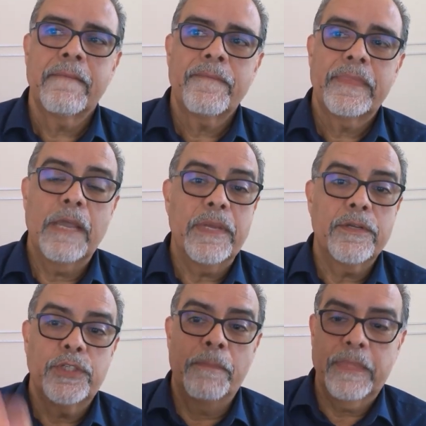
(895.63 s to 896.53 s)
Then we
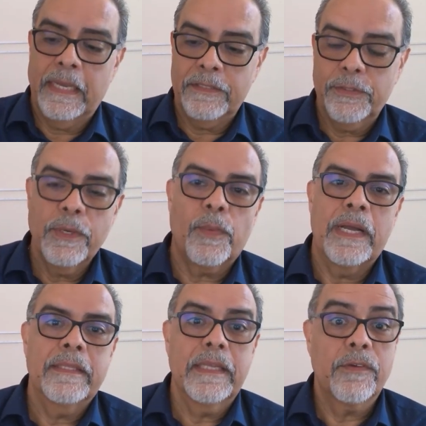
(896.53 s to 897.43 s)
could jump then to the
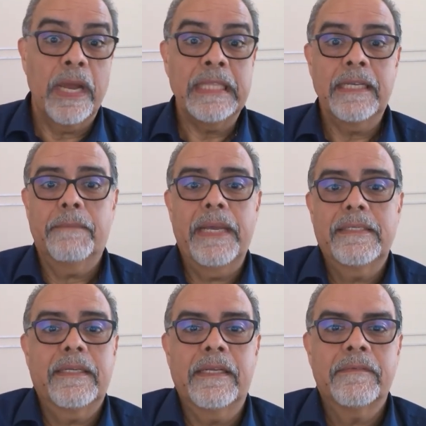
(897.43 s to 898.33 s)
what? The grinding
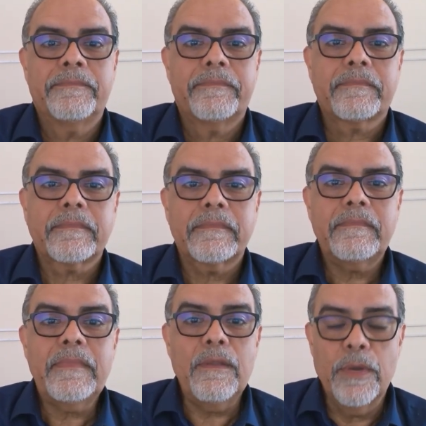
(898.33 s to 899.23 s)
capacity,
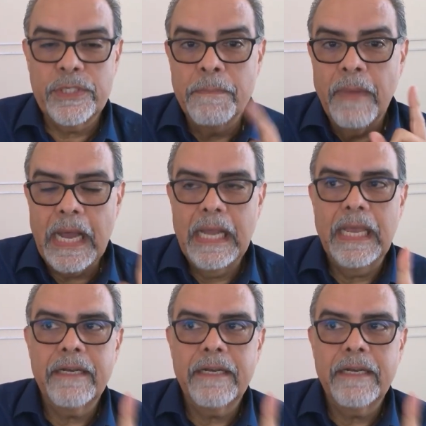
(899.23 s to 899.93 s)
which in a lot of